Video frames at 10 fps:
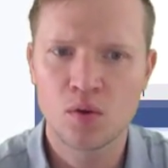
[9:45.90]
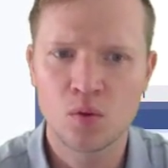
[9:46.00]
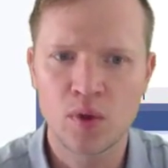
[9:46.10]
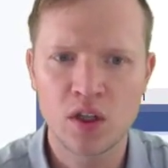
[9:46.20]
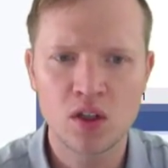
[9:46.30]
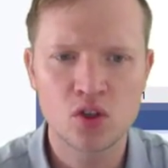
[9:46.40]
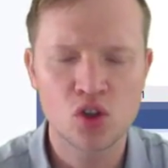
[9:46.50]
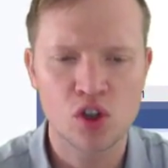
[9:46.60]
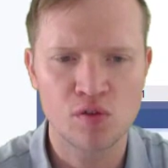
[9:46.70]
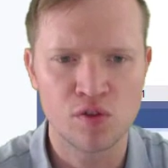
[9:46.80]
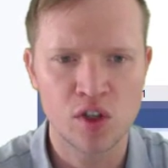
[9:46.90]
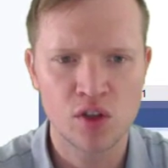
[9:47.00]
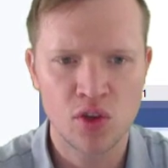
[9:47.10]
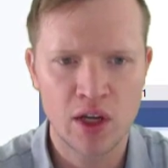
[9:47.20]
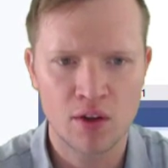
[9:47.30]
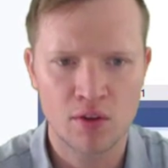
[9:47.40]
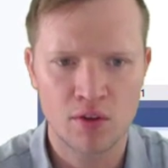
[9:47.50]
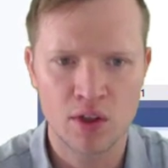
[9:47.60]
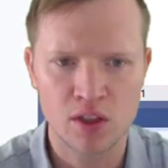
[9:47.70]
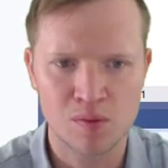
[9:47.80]
we need to convert now
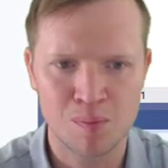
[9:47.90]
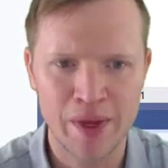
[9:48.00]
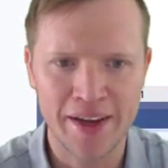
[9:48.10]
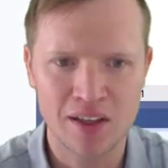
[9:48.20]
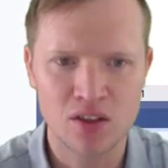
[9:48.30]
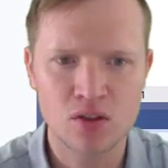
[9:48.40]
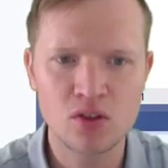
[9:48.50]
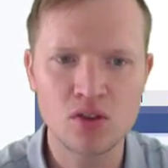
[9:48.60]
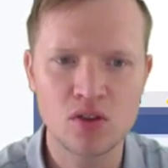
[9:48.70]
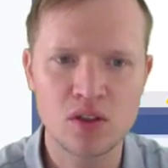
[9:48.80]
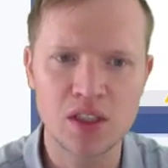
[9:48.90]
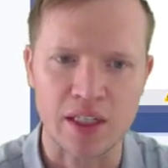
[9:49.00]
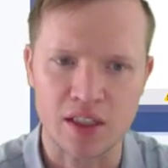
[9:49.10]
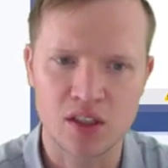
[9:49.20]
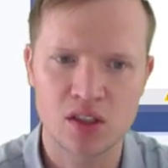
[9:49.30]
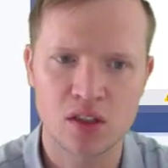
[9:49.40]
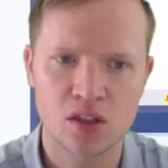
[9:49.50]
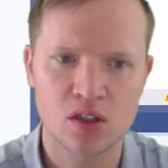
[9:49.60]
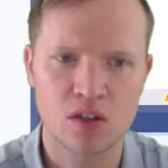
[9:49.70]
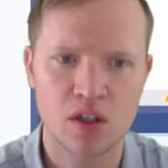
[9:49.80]
this back to text
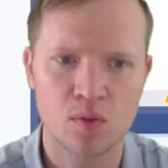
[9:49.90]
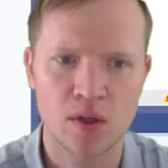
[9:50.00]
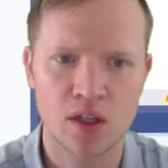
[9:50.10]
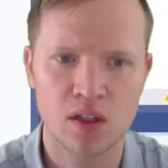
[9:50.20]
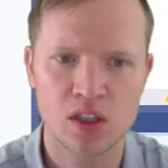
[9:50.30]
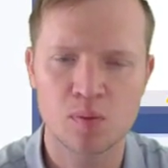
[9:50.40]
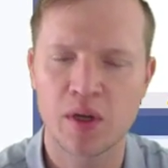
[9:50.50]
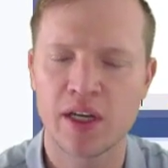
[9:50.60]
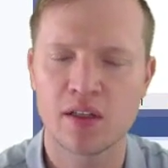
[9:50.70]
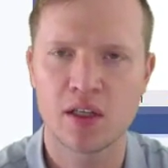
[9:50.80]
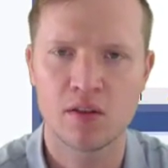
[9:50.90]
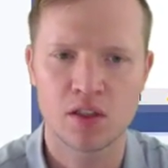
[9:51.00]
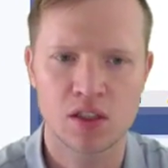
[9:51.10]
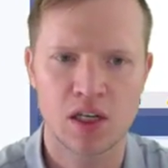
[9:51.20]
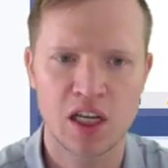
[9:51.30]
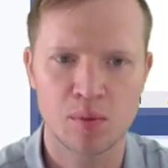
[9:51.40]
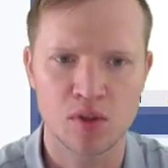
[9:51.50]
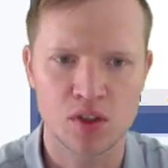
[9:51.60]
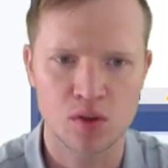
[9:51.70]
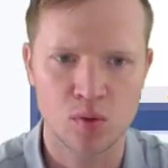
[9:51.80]
so that we can display it in this
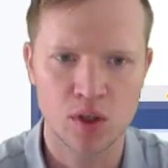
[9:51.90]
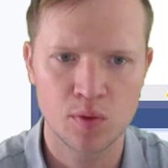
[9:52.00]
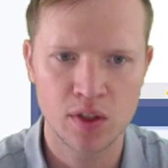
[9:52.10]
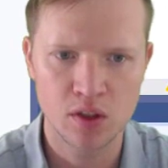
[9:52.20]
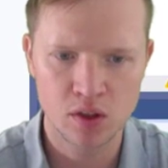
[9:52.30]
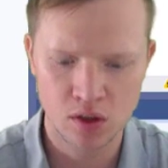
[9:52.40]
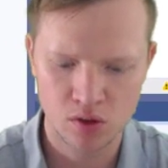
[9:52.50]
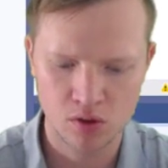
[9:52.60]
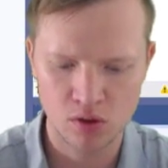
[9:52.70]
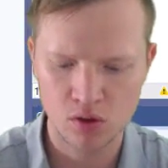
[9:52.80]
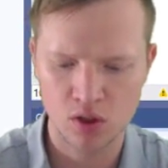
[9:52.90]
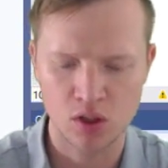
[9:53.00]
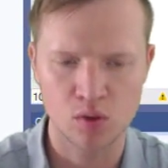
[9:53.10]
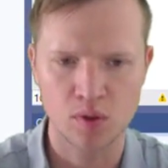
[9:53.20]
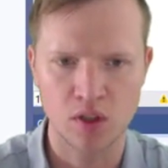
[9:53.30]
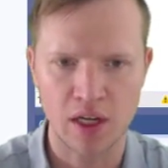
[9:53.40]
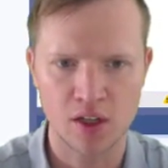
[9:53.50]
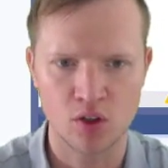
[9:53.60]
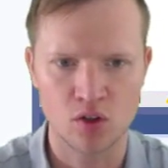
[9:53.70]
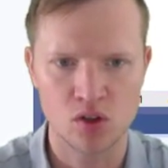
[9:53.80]
label. So what do we need to do is we
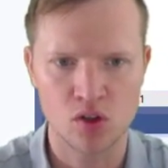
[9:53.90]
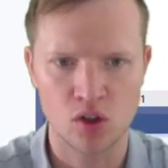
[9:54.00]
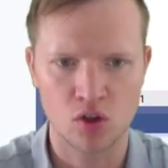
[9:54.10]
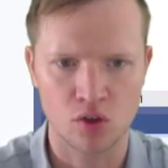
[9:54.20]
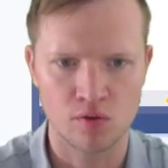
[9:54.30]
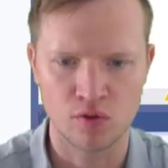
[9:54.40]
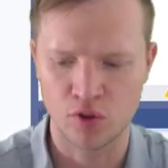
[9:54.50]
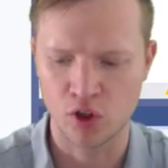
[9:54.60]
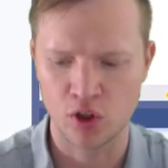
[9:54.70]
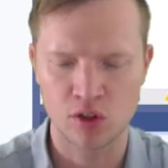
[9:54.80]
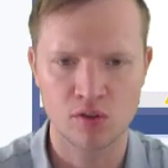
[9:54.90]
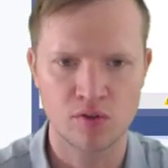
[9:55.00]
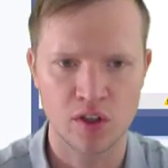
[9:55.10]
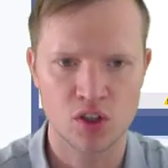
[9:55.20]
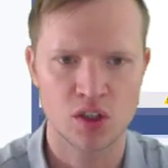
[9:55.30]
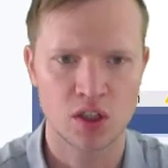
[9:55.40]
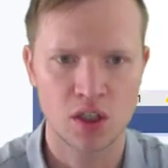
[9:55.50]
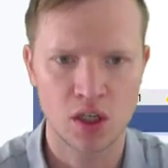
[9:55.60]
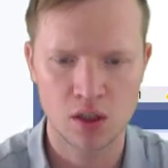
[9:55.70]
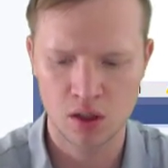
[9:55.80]
use the convert function
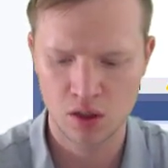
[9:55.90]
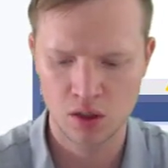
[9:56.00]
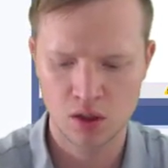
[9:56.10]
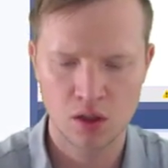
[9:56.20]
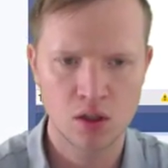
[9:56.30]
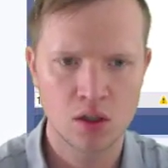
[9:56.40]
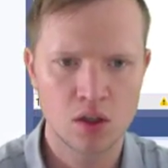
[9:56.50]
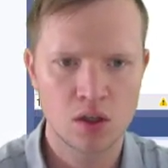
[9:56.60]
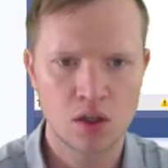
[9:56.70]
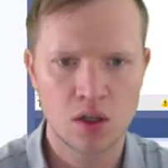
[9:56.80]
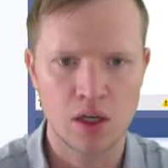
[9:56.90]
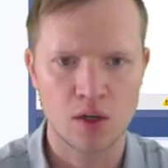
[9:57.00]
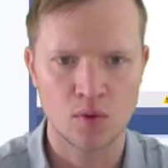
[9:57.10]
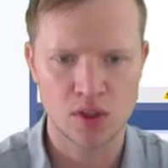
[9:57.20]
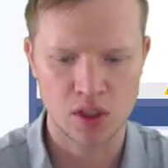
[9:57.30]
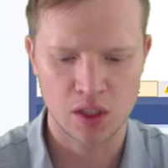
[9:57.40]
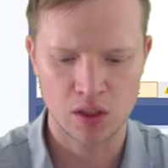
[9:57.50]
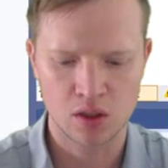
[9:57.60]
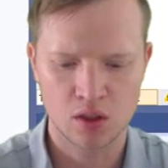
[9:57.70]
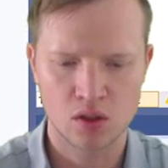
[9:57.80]
again, and we say
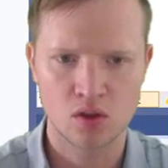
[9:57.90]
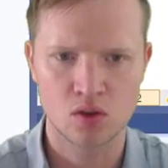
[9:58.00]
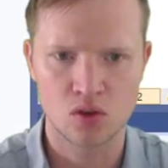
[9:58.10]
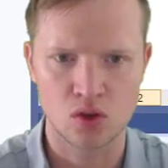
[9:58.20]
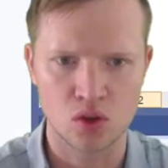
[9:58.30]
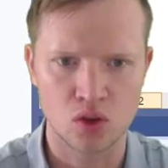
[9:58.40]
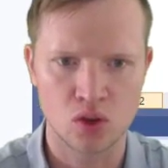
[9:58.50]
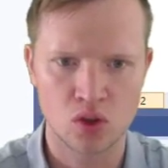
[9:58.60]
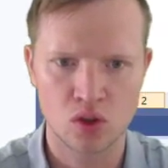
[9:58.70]
to